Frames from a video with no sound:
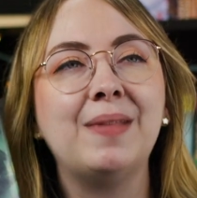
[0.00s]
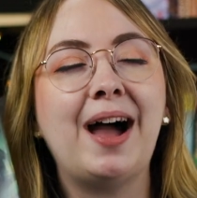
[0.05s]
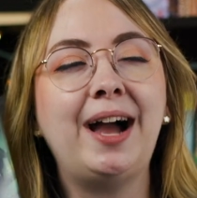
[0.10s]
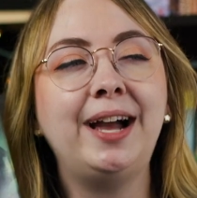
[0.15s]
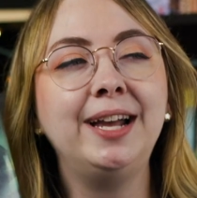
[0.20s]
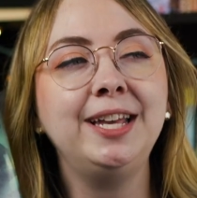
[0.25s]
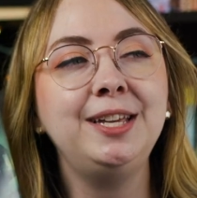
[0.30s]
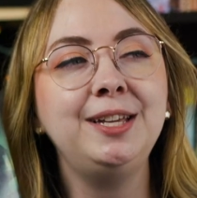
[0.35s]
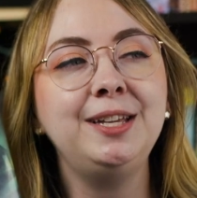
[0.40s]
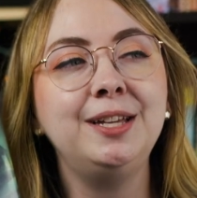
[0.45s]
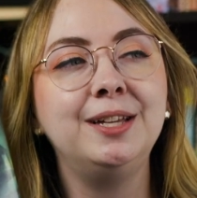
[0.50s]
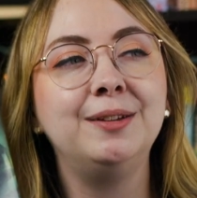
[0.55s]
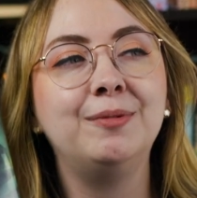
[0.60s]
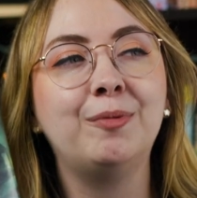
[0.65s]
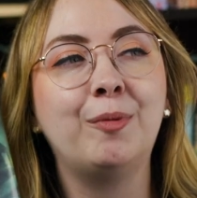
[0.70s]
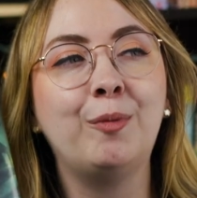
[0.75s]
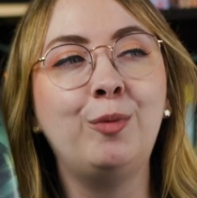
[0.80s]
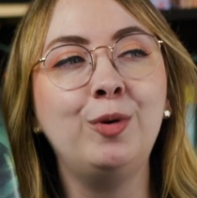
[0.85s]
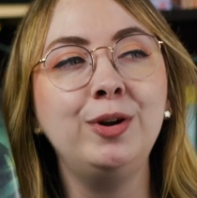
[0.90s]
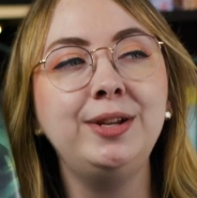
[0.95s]
I
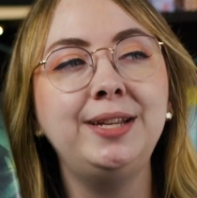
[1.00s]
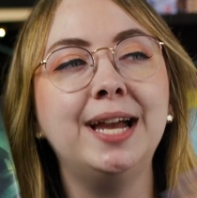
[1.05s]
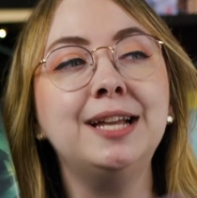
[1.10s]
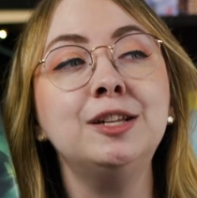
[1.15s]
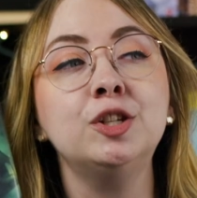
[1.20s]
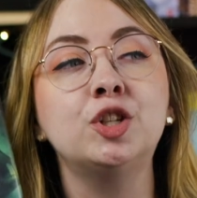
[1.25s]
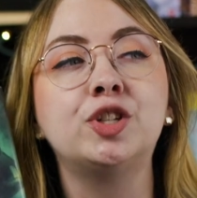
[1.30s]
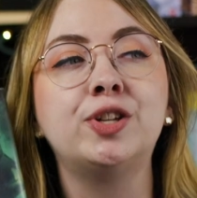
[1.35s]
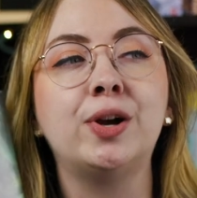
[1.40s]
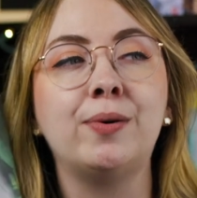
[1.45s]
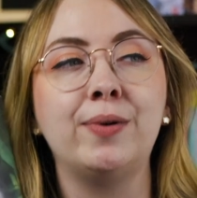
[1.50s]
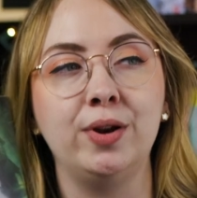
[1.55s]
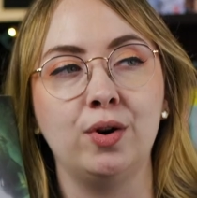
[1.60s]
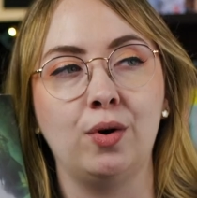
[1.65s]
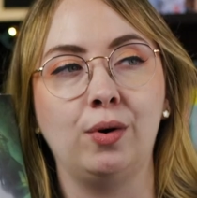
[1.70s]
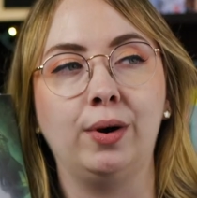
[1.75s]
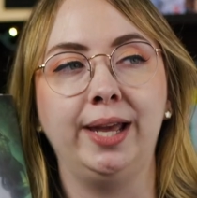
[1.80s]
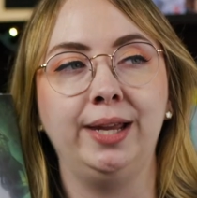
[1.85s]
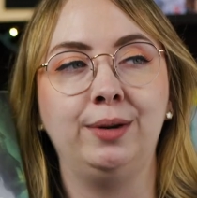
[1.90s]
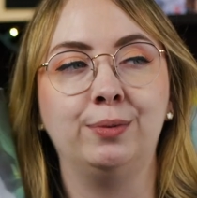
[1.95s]
would get so
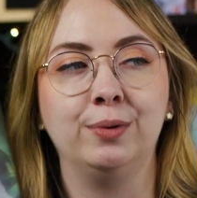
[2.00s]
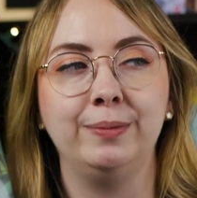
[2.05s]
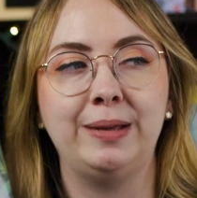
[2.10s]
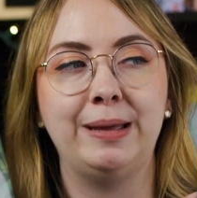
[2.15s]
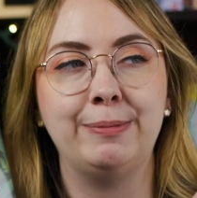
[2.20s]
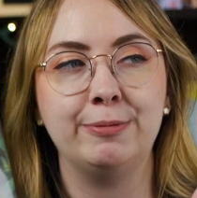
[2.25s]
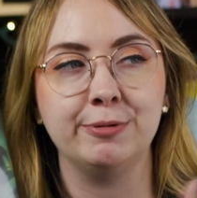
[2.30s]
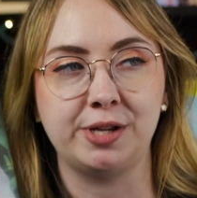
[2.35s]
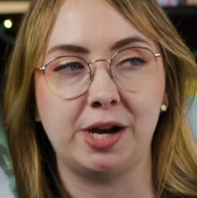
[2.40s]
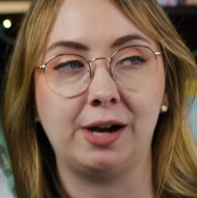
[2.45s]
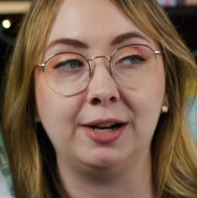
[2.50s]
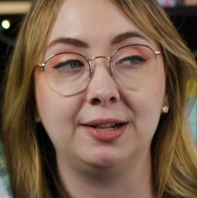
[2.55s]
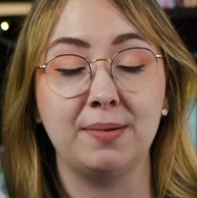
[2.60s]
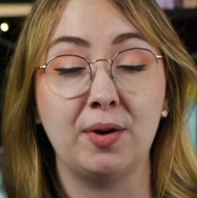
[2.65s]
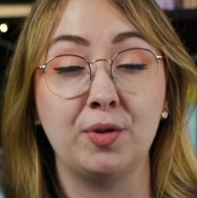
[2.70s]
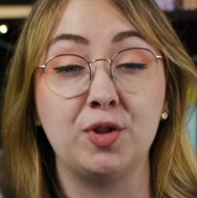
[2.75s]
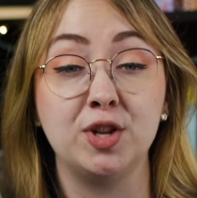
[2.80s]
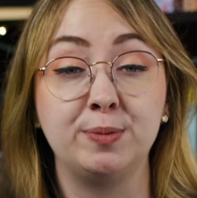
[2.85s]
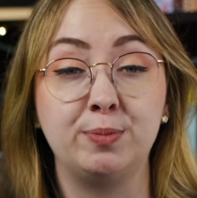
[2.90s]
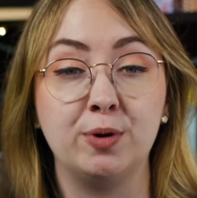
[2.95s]
annoyed when people talked
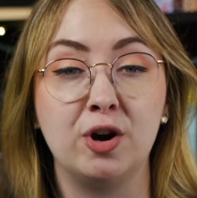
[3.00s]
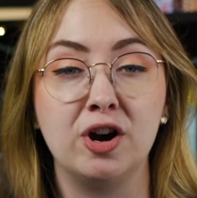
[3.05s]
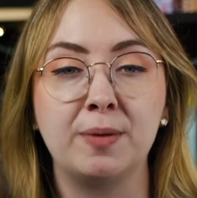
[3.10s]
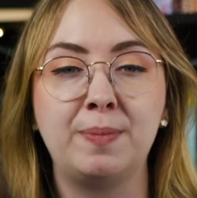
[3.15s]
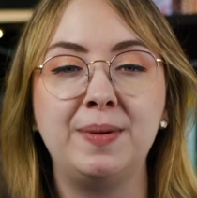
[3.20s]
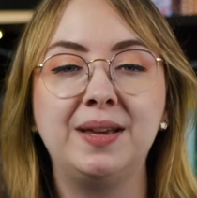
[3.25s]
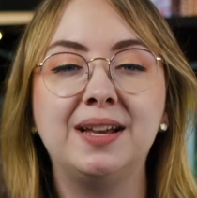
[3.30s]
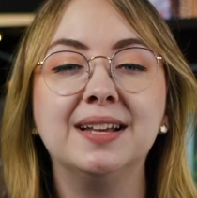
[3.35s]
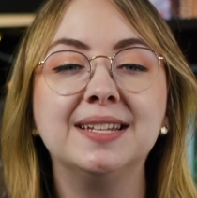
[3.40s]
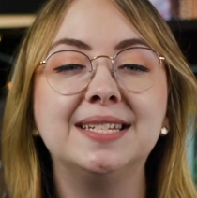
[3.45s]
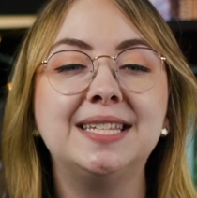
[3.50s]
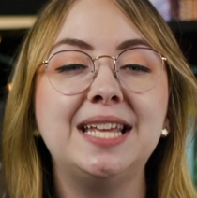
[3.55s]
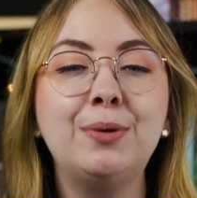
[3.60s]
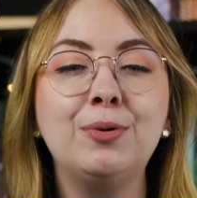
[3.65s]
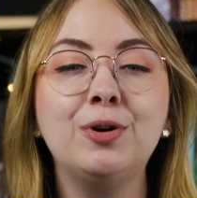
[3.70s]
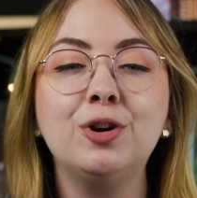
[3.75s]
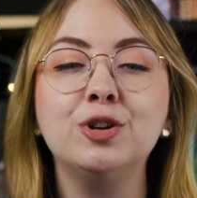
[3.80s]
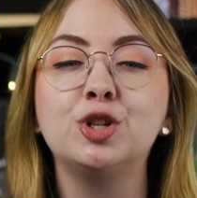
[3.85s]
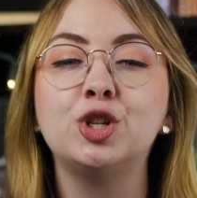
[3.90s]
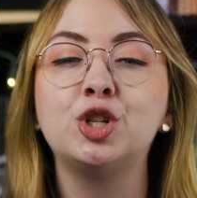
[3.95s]
about this book because they
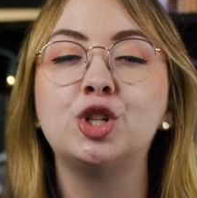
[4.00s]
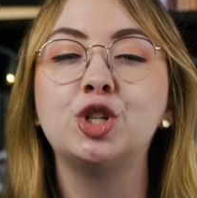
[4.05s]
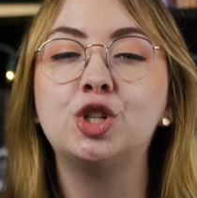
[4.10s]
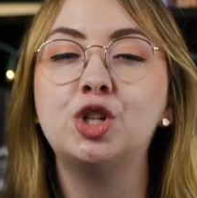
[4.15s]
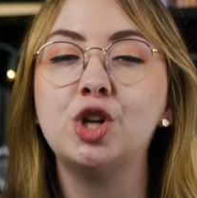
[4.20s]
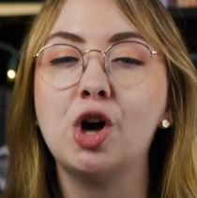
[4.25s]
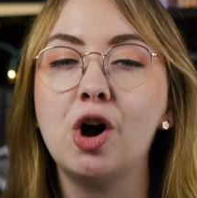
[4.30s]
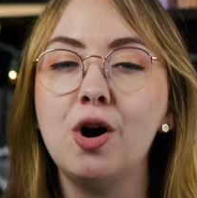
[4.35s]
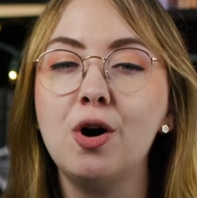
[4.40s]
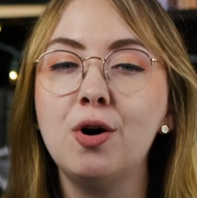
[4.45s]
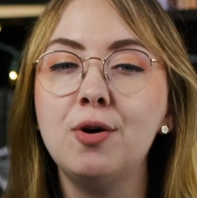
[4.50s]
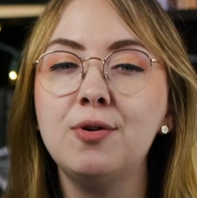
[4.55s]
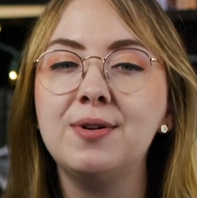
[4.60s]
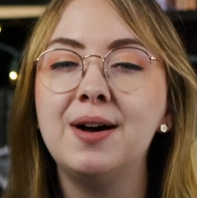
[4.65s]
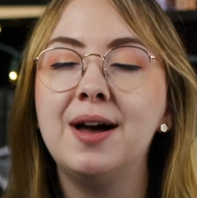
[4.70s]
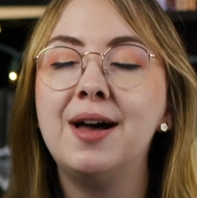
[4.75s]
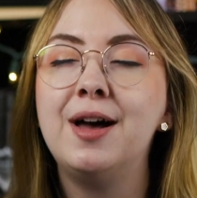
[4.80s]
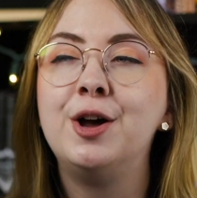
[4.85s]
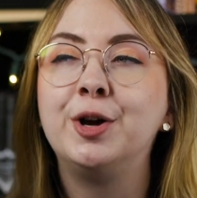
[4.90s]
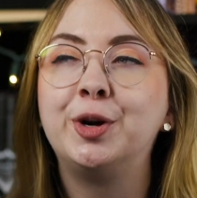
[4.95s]
were so
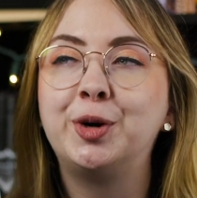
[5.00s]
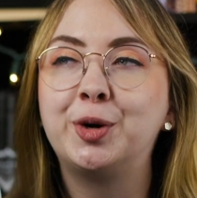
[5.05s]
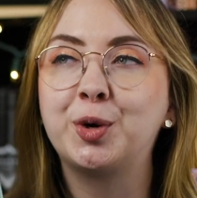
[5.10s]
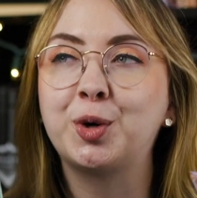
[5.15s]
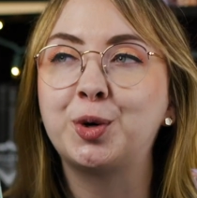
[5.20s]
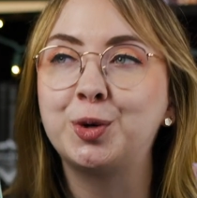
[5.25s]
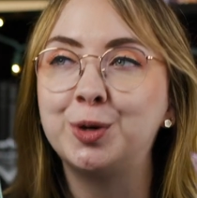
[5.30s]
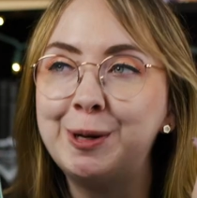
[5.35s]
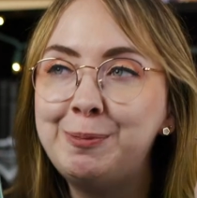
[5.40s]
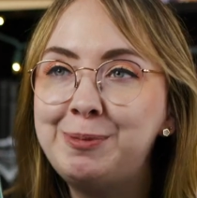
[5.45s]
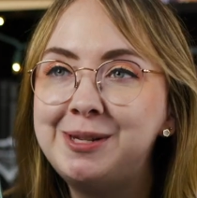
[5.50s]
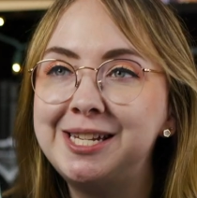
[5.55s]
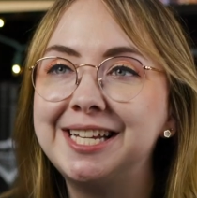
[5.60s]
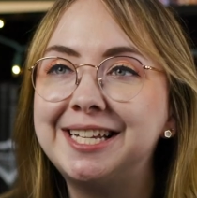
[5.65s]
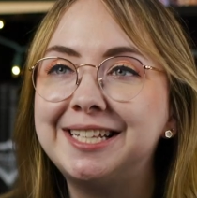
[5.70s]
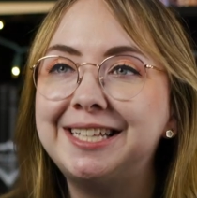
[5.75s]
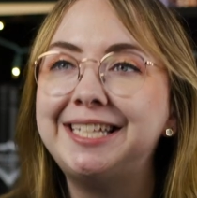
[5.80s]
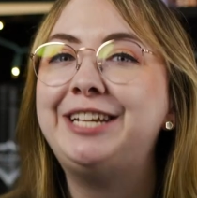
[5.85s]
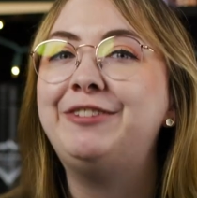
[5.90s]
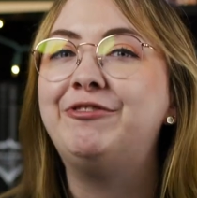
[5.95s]

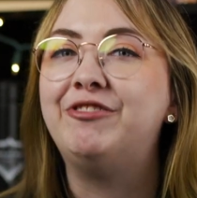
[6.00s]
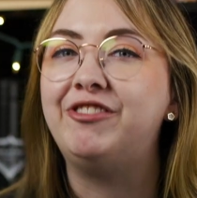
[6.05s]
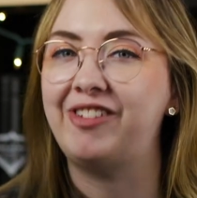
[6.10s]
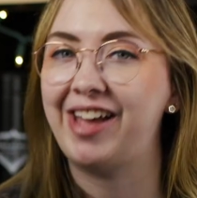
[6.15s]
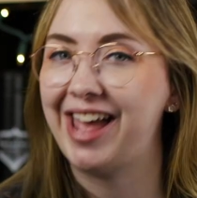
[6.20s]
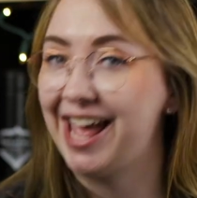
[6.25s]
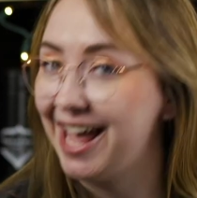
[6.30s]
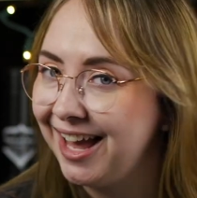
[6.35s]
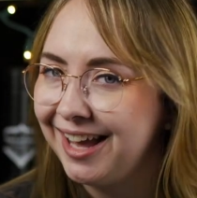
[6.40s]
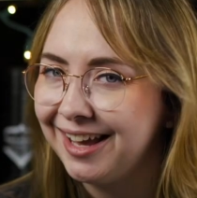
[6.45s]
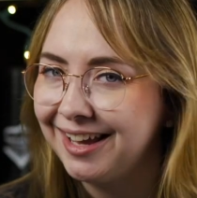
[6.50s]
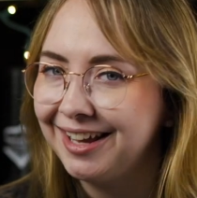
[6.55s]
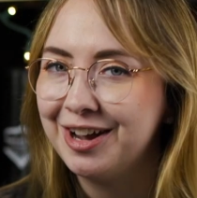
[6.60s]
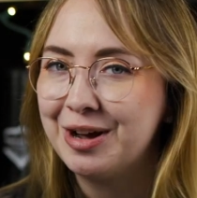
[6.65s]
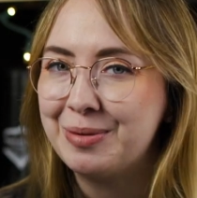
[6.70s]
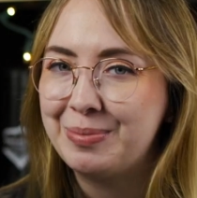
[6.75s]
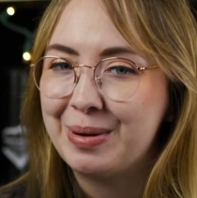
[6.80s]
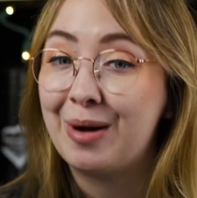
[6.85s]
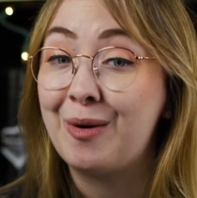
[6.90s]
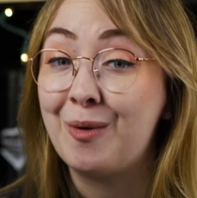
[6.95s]
cryptically vague
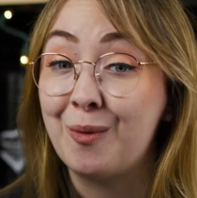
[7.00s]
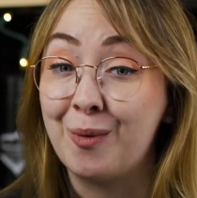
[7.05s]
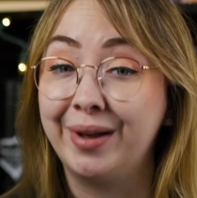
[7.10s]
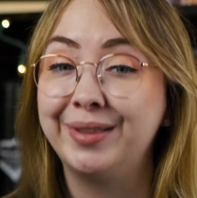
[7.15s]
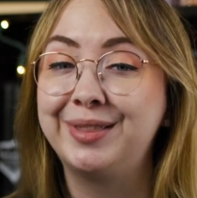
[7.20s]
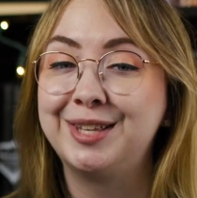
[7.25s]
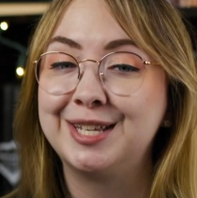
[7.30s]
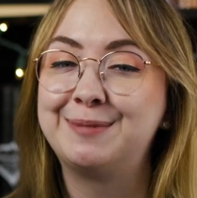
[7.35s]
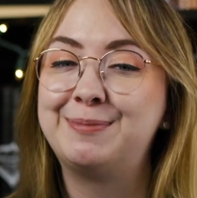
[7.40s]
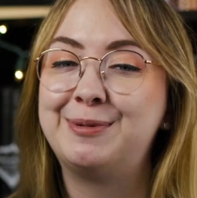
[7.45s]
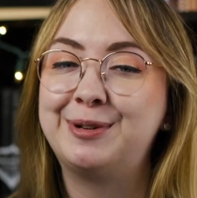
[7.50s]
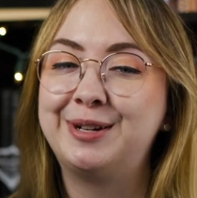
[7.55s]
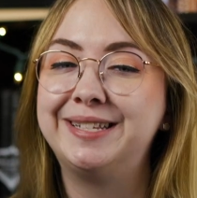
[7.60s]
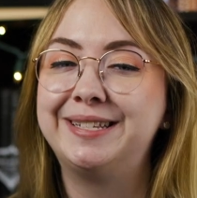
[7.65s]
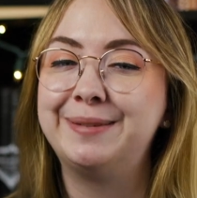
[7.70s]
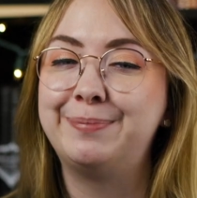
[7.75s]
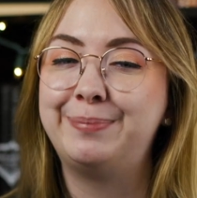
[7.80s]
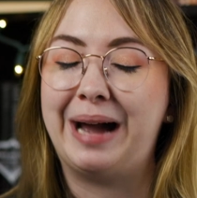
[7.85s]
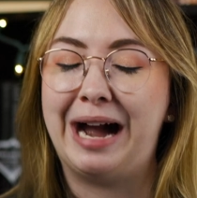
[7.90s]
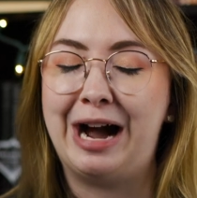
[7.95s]
about what this book is
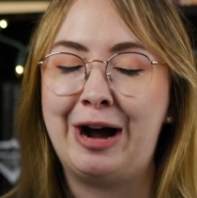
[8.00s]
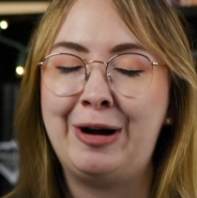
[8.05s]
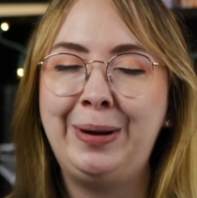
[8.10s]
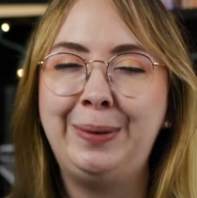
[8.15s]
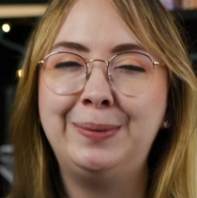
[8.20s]
about.